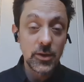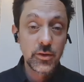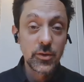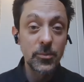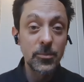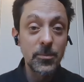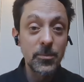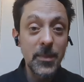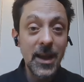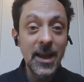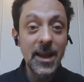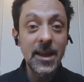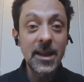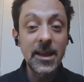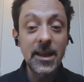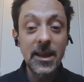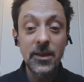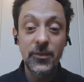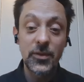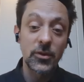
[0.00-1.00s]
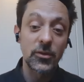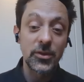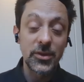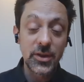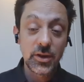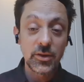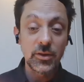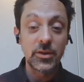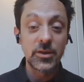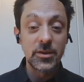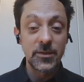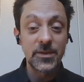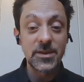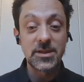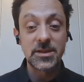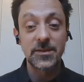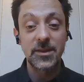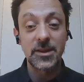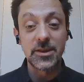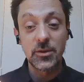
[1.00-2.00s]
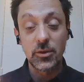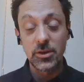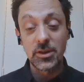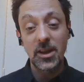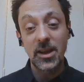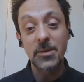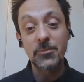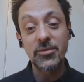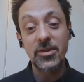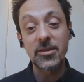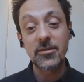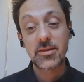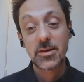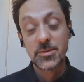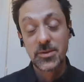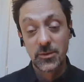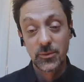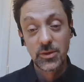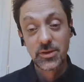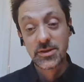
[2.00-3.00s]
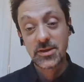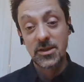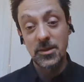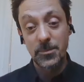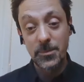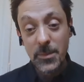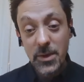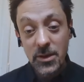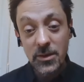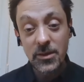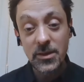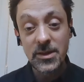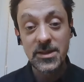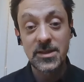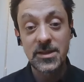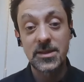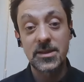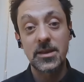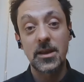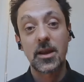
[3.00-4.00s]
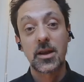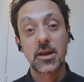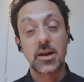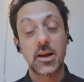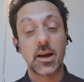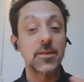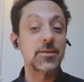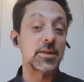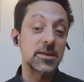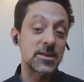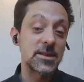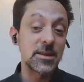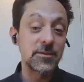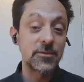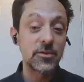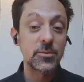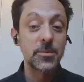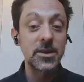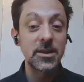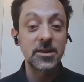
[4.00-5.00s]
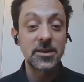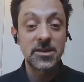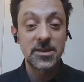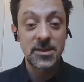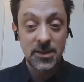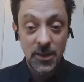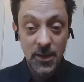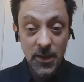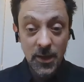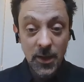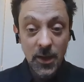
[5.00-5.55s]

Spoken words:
may, if you're on the University of London online programs or looked at the MOOCs, I've done several MOOCs.